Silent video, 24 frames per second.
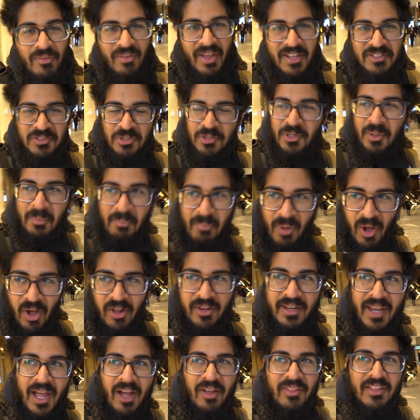I've entered a
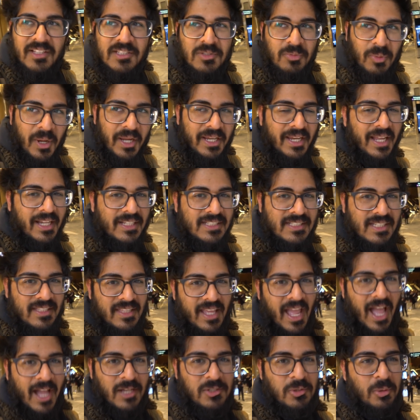mall now that's right next to
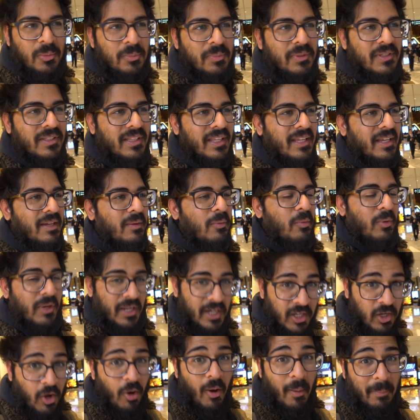the actual building. We're
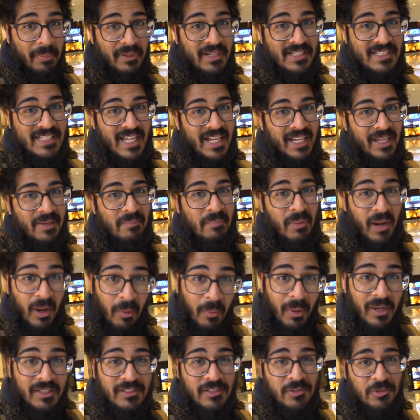gonna go up in a second, but I
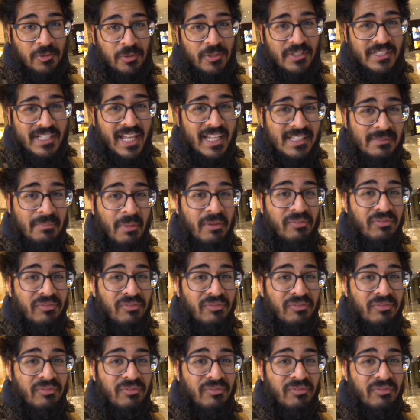wanted to introduce you guys to my